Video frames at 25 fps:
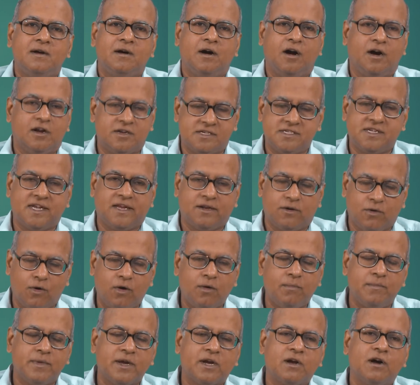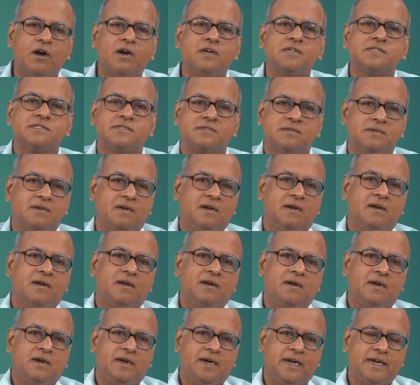or 0 because
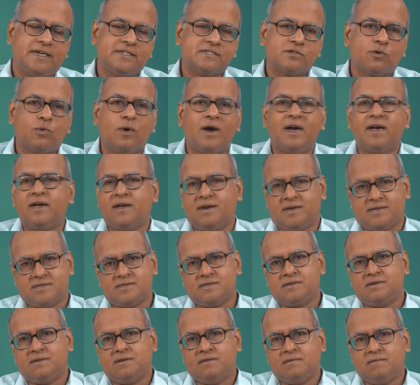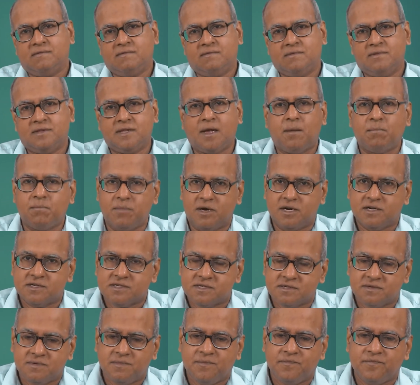it squares
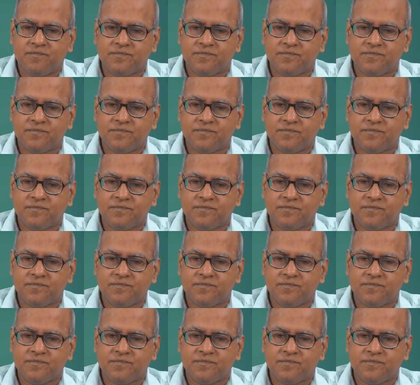numbers.